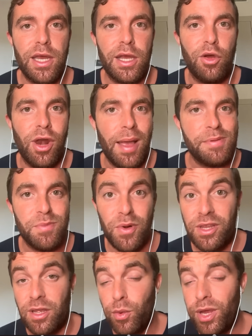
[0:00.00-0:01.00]
collapsed
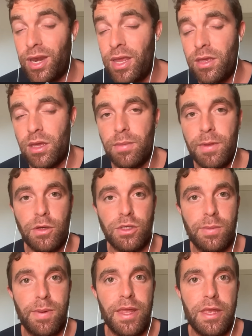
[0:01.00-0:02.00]
pretty quickly because
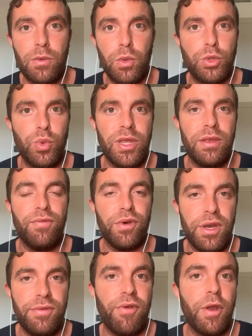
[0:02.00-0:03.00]
the player was waiting for
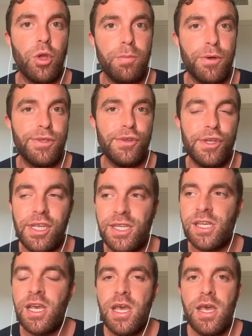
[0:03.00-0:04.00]
different
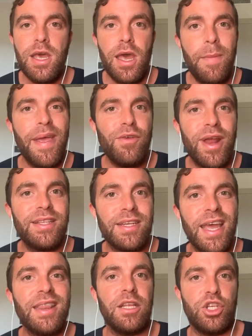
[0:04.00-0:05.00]
opportunities, and Man United
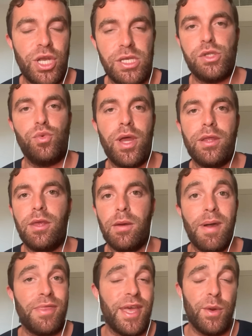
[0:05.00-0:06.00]
had the chance to enter,
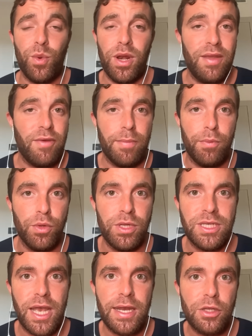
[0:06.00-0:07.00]
but then when Liverpool
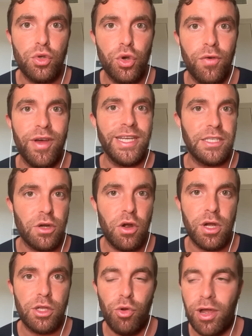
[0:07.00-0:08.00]
decided to go very
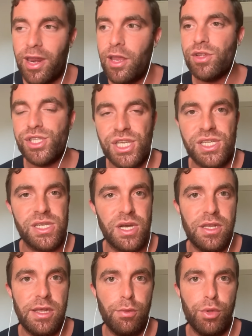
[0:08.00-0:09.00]
strong to agree on 6-year
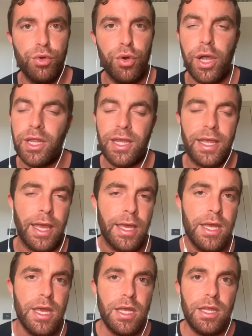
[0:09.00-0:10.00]
deal with Hugo Ekitike,
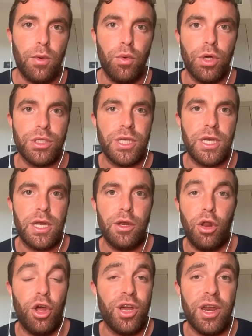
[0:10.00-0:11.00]
there was no
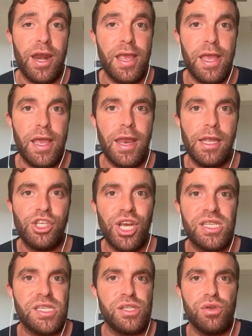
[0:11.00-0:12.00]
longer any
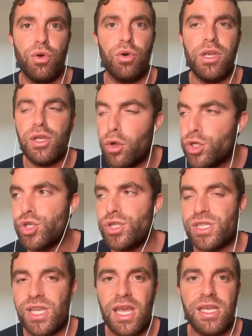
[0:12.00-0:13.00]
chance. So also in
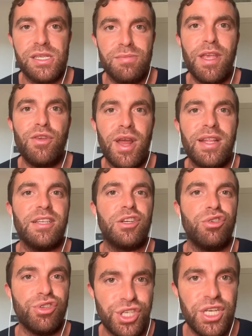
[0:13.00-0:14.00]
this case, Man United
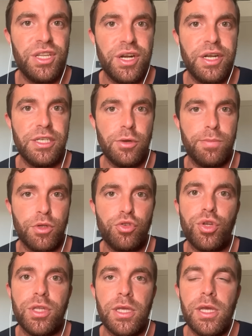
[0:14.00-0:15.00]
considered this
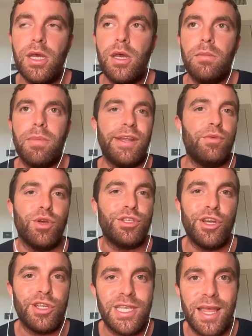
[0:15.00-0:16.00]
opportunity, but it was
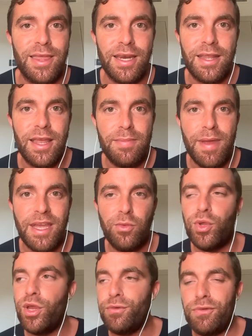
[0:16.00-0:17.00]
not something that they made
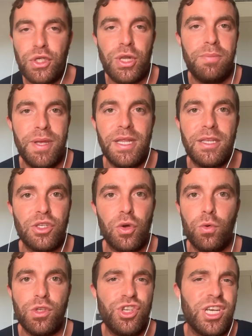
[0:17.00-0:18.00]
with an official bid. So it
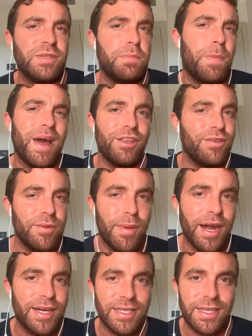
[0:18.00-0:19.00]
was just part of the
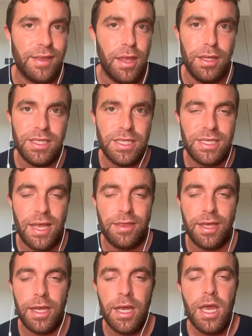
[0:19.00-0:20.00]
market. I think this is
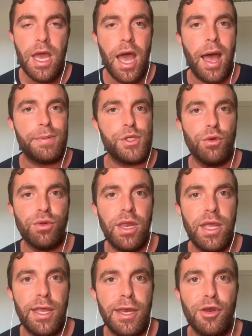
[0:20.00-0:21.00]
something
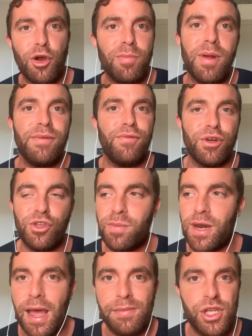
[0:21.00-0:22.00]
absolutely normal for top
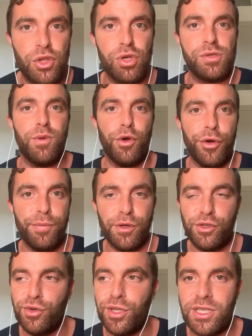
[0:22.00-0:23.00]
clubs to explore
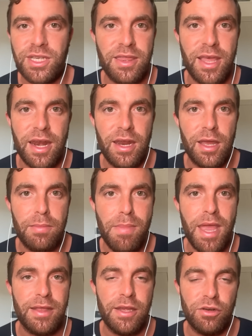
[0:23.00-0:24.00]
opportunities and then
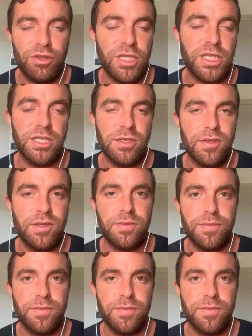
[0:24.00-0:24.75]
make their own decisions.